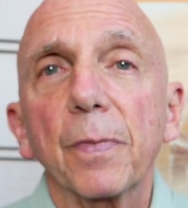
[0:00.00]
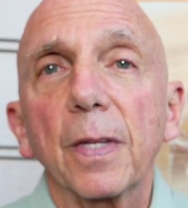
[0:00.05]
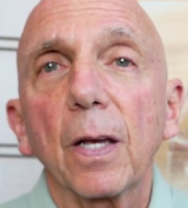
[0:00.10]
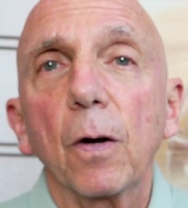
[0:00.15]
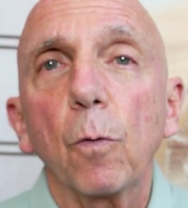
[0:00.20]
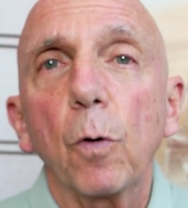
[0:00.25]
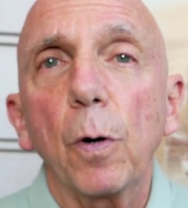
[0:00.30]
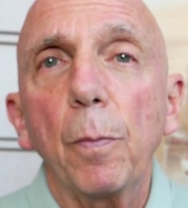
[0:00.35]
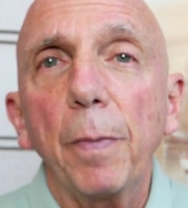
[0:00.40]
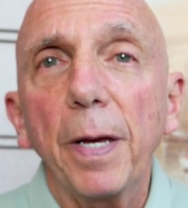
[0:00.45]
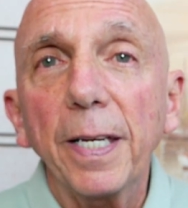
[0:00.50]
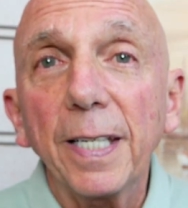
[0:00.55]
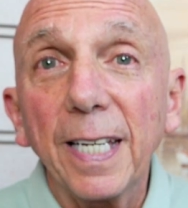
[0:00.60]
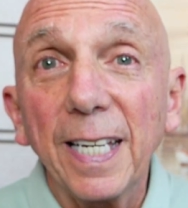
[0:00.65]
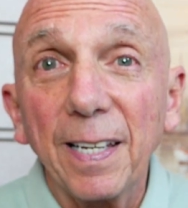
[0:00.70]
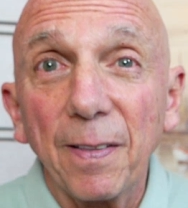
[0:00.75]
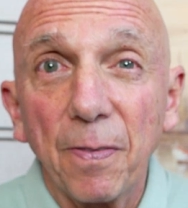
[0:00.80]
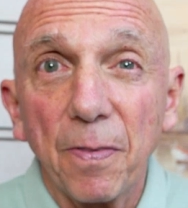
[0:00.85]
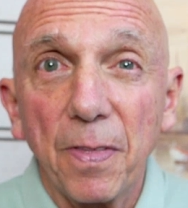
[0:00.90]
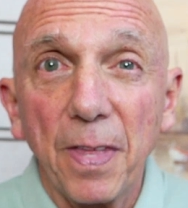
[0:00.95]
We're
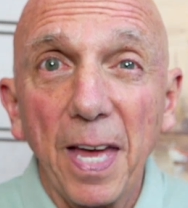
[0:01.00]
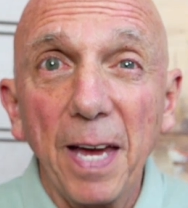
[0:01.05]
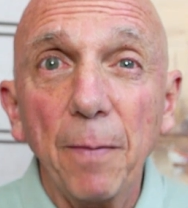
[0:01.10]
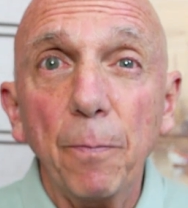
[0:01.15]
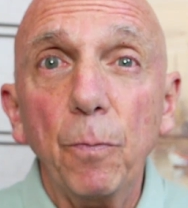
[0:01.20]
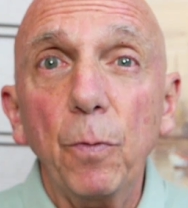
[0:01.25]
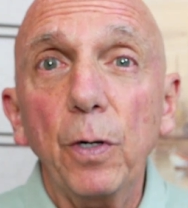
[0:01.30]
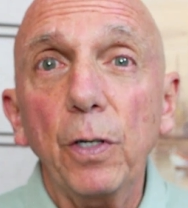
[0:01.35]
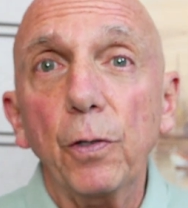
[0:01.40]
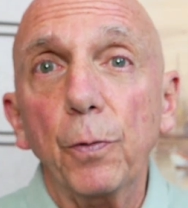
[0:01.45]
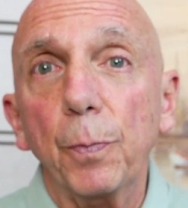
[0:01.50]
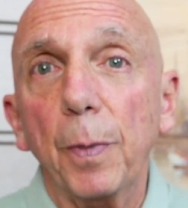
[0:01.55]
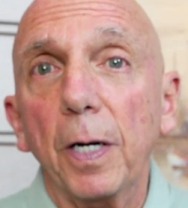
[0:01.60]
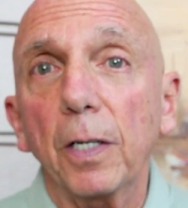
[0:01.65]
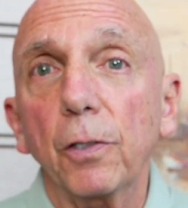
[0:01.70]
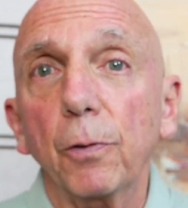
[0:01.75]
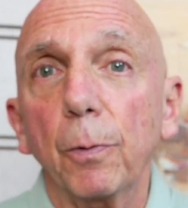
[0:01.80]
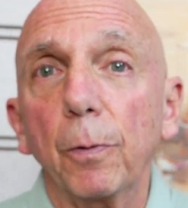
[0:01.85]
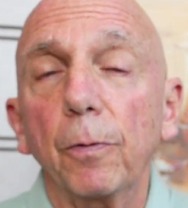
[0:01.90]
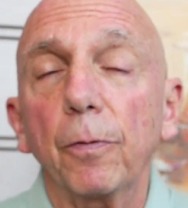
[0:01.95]
making them
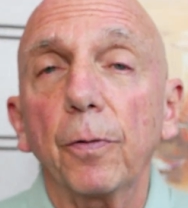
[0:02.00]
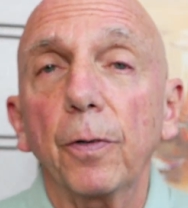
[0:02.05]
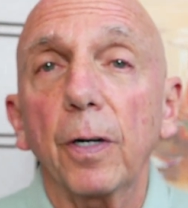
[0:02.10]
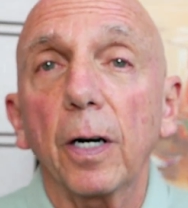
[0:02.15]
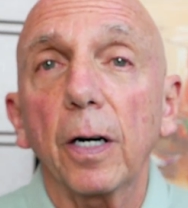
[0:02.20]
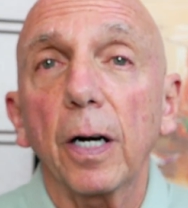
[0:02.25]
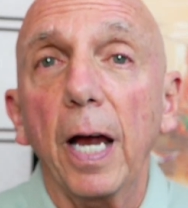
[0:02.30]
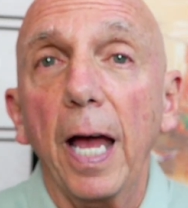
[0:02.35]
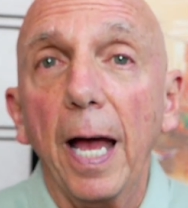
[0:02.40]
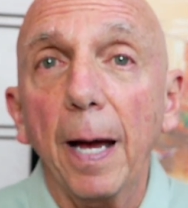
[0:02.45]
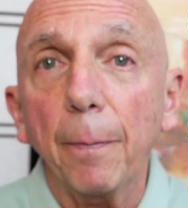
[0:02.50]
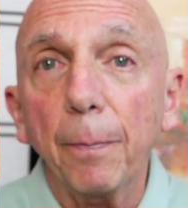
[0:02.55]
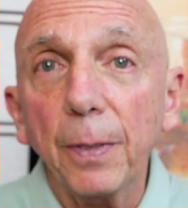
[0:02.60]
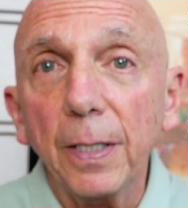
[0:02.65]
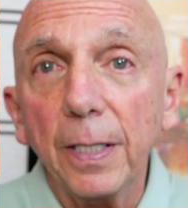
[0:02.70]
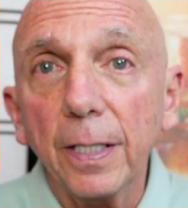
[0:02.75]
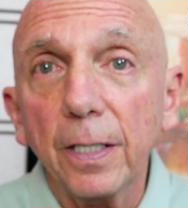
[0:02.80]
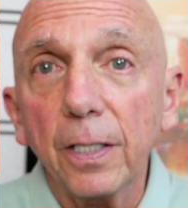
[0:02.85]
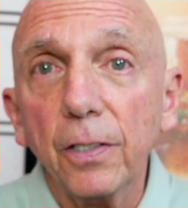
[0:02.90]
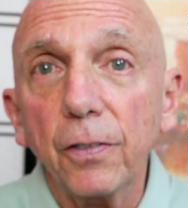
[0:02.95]
responsible for our
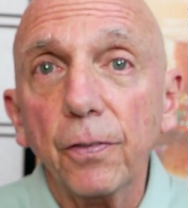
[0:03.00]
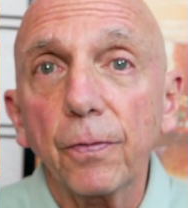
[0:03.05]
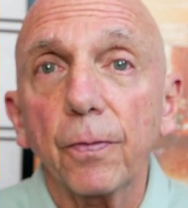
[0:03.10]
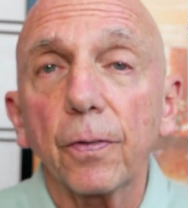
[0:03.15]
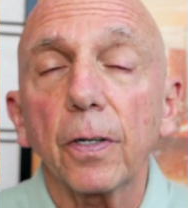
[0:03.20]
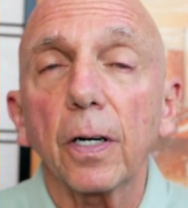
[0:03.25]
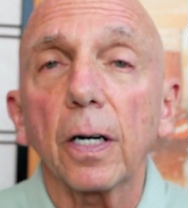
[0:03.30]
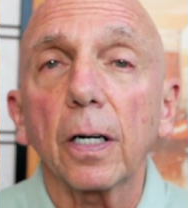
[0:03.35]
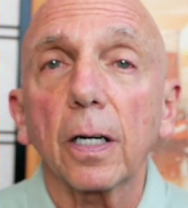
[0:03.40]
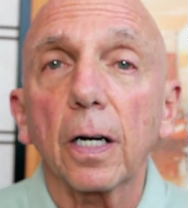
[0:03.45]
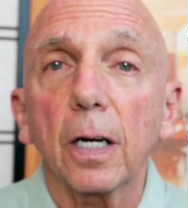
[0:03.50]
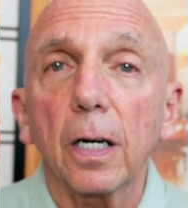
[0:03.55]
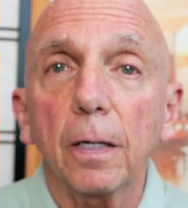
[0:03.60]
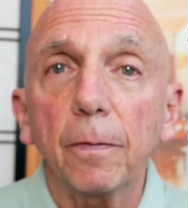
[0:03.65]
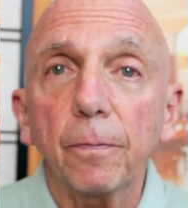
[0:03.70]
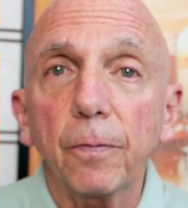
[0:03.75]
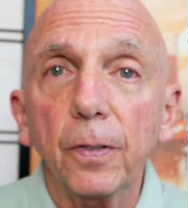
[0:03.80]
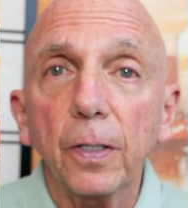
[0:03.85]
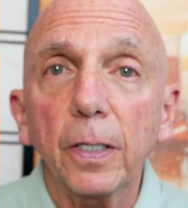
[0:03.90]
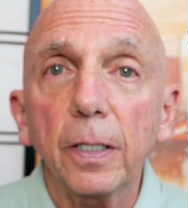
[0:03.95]
happiness, for our
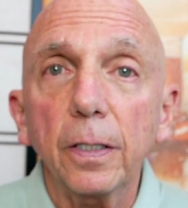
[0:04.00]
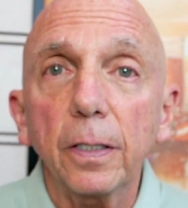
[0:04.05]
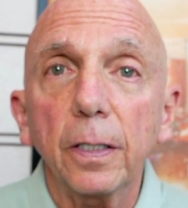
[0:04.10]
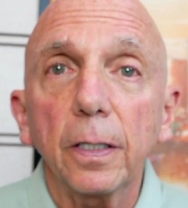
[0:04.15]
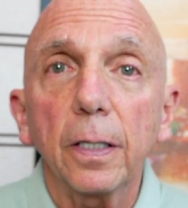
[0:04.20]
comfort,